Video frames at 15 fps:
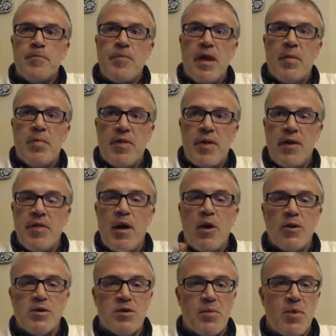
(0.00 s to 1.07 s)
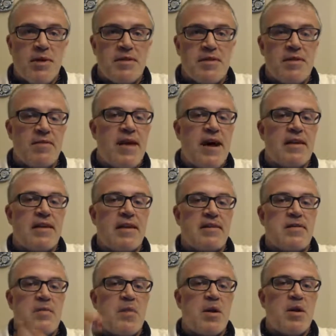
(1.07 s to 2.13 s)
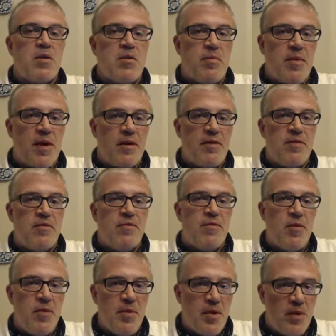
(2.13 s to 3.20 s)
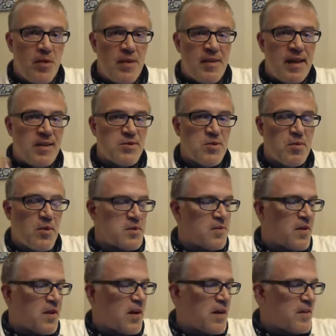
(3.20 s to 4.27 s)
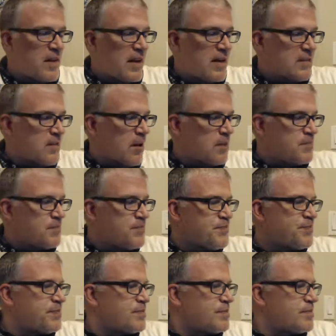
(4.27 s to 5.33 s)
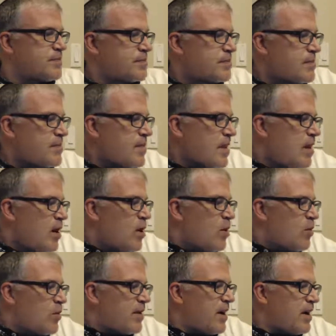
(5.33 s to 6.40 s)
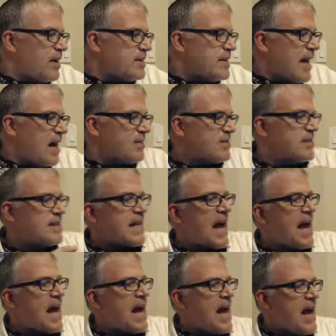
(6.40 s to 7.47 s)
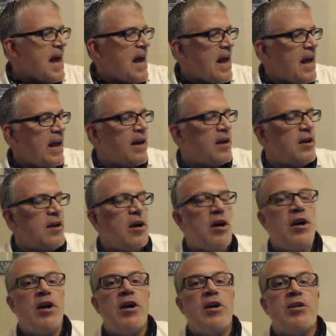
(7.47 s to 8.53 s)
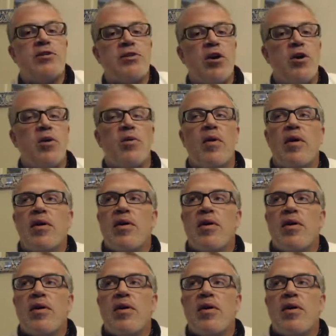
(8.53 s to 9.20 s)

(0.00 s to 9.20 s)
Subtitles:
But then that also points to the fact that it's the middle of the month, the full moon. That's when most of our holidays are. Ruthie Honey's in the house says, hey! So